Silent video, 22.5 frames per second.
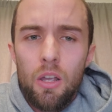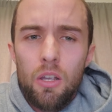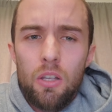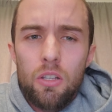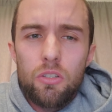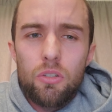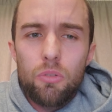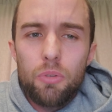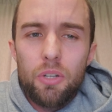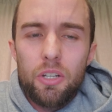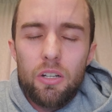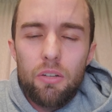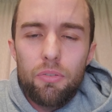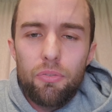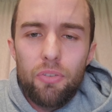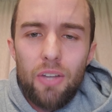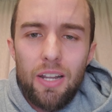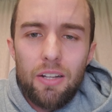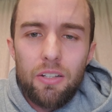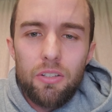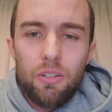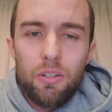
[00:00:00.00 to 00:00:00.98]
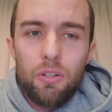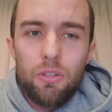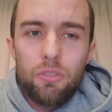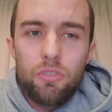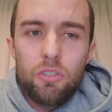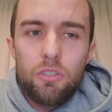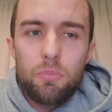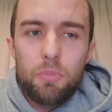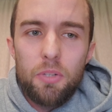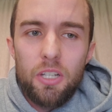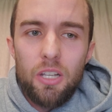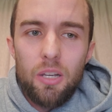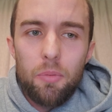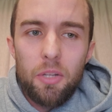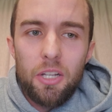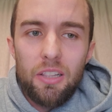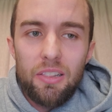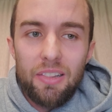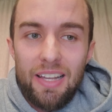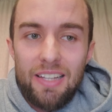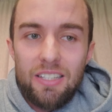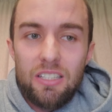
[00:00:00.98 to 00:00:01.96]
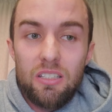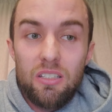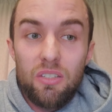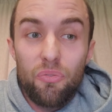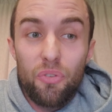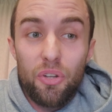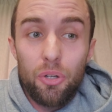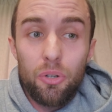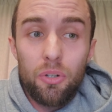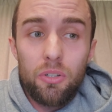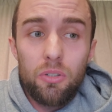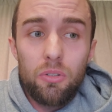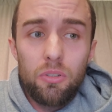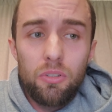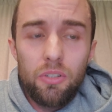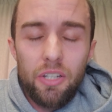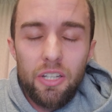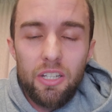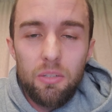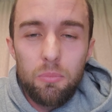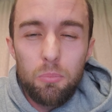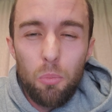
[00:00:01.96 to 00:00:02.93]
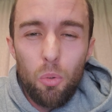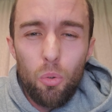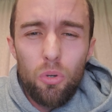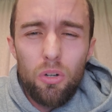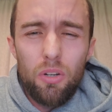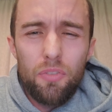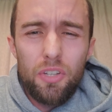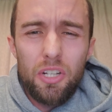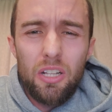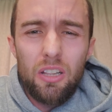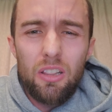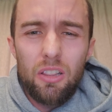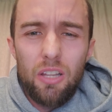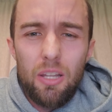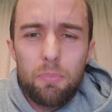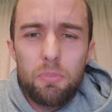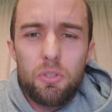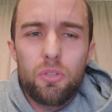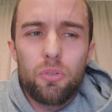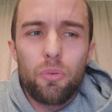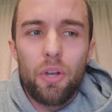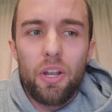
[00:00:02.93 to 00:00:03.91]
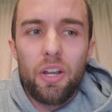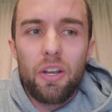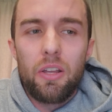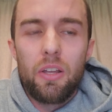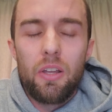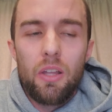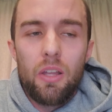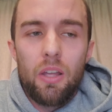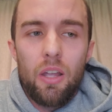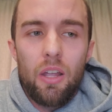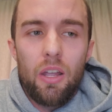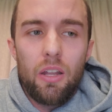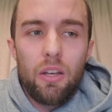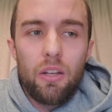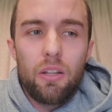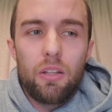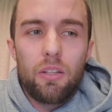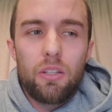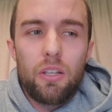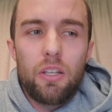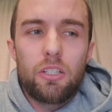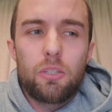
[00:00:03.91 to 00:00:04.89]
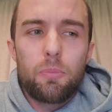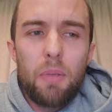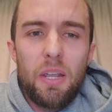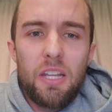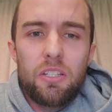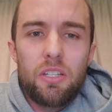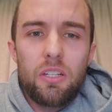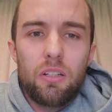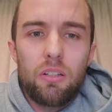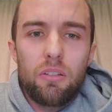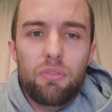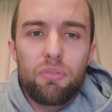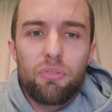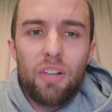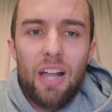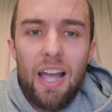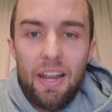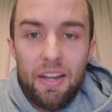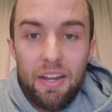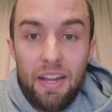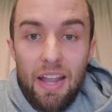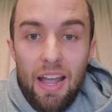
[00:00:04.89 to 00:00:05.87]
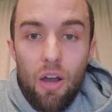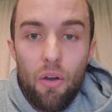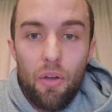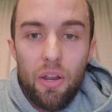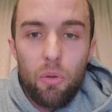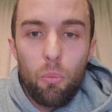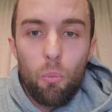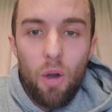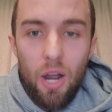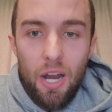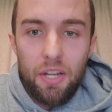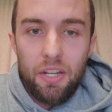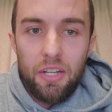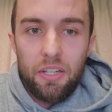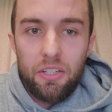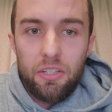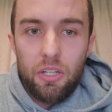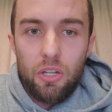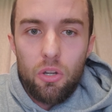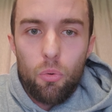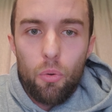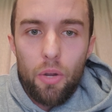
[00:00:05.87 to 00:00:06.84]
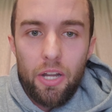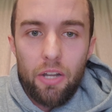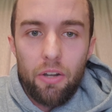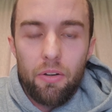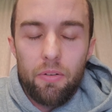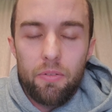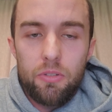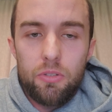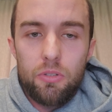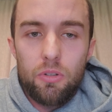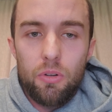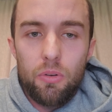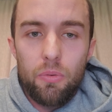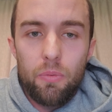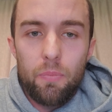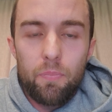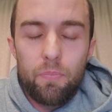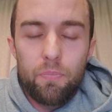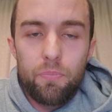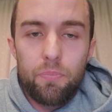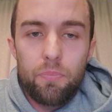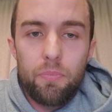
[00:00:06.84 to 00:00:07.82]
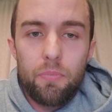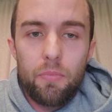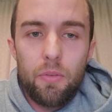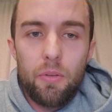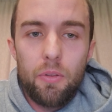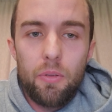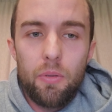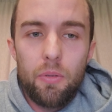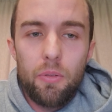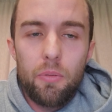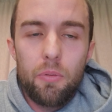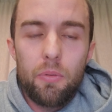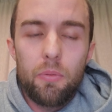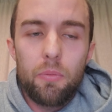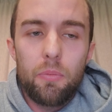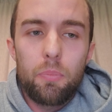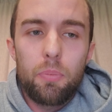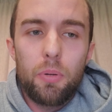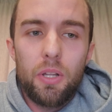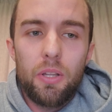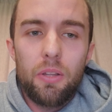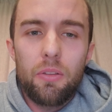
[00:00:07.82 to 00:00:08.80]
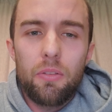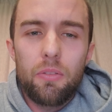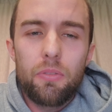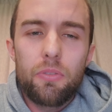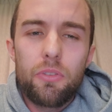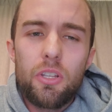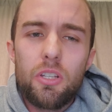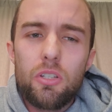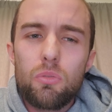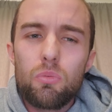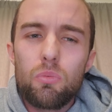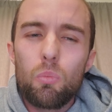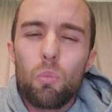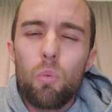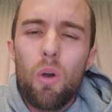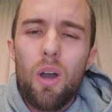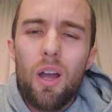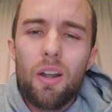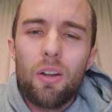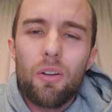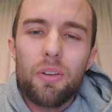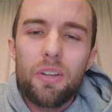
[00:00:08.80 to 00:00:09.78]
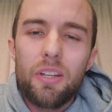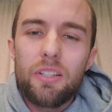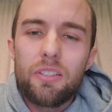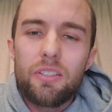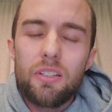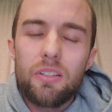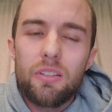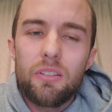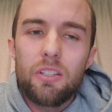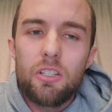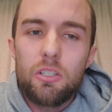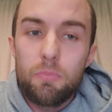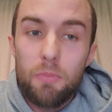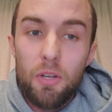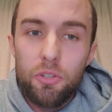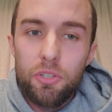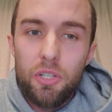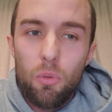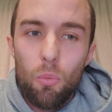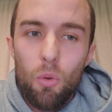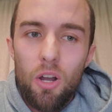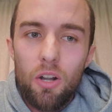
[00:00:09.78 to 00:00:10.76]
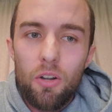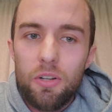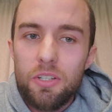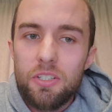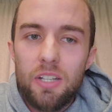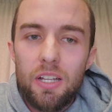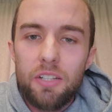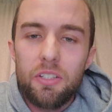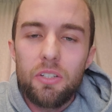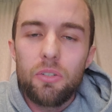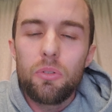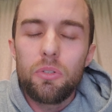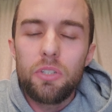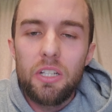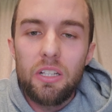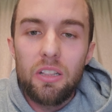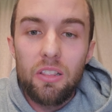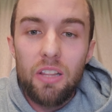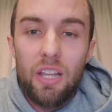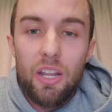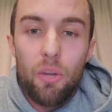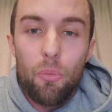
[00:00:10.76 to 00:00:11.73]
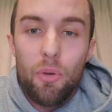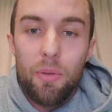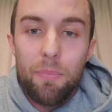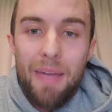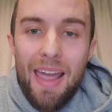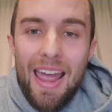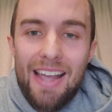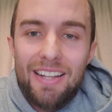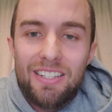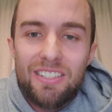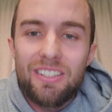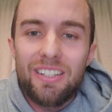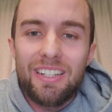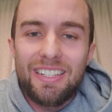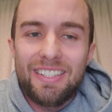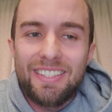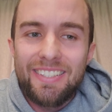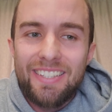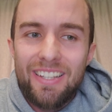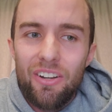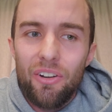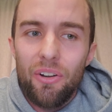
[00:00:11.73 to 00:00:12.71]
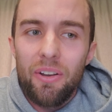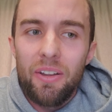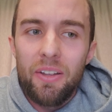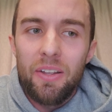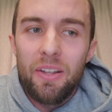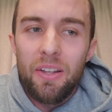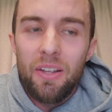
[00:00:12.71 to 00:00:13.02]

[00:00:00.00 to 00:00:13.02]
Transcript: So in effect, Earth is becoming less spherical and more of an ellipsoid it's basically flattening out and widening at the equator. So, but this water isn't, this melting water is not the only liquid mass to consider.